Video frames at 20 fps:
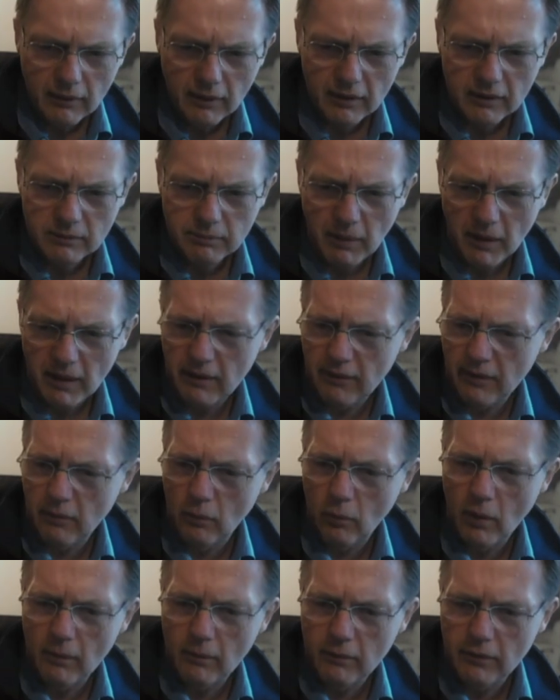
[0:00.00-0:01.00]
is better
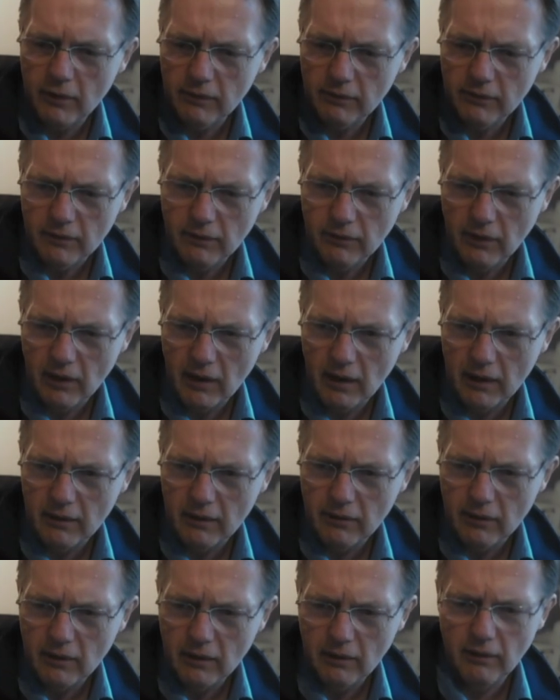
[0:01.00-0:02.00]
than
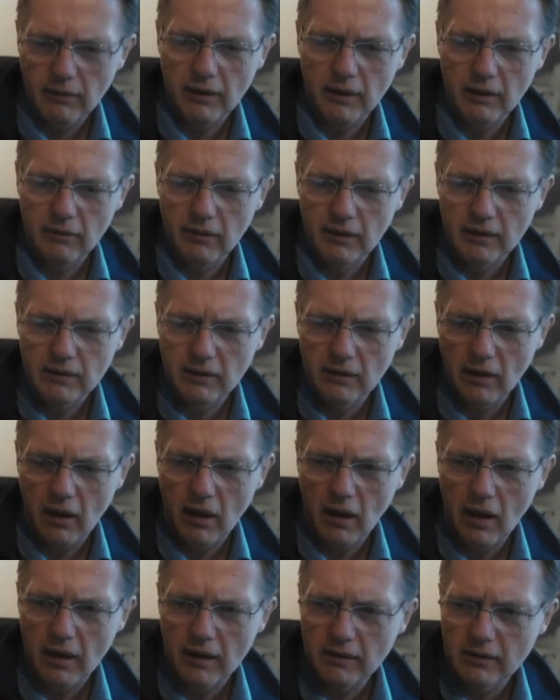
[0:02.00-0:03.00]
155, the recent
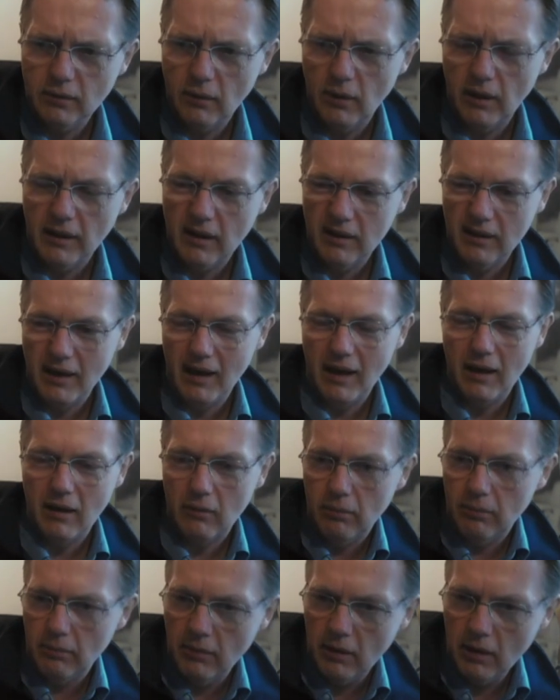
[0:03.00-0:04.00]
high. So I can
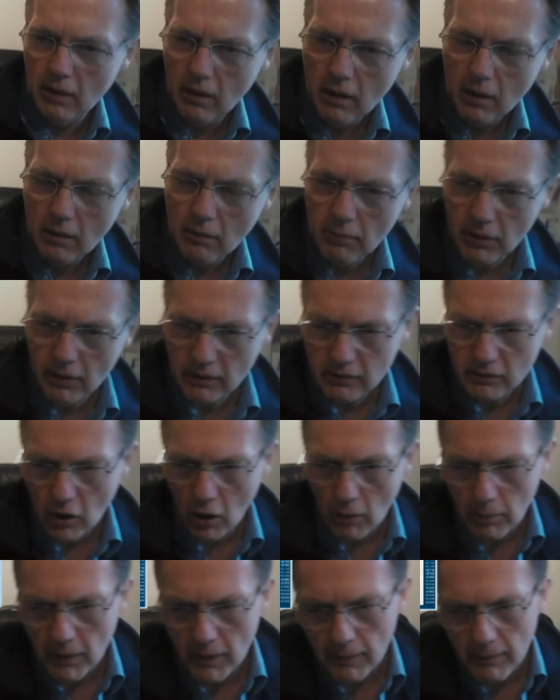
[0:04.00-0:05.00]
now put a
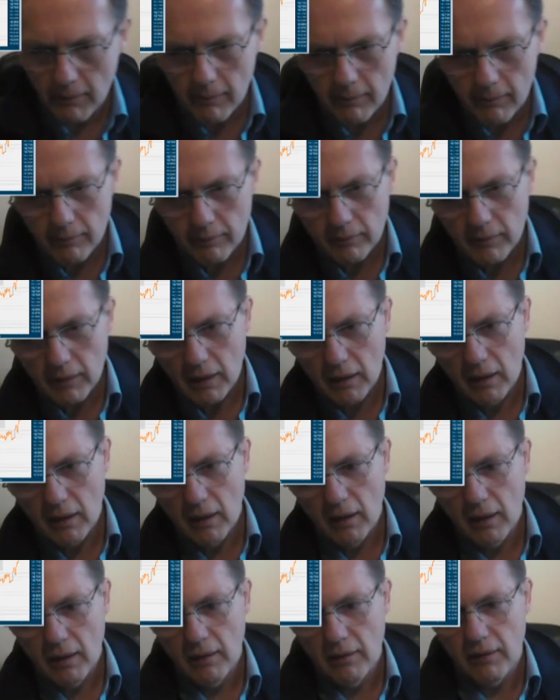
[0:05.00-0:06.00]
stop in.
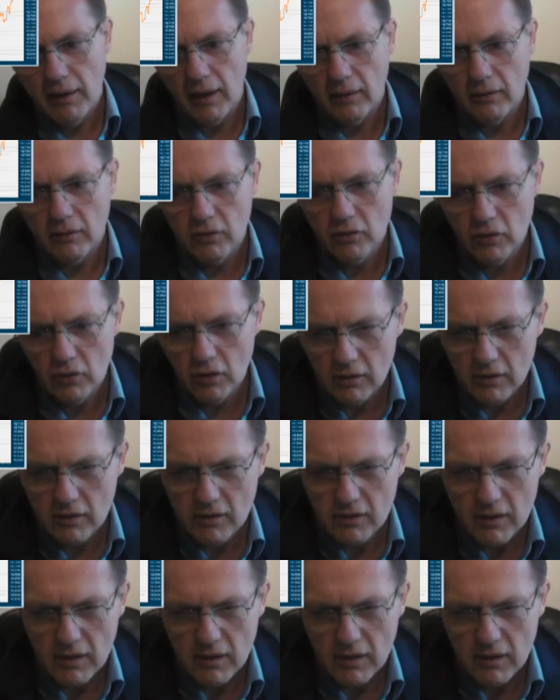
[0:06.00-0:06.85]
That should,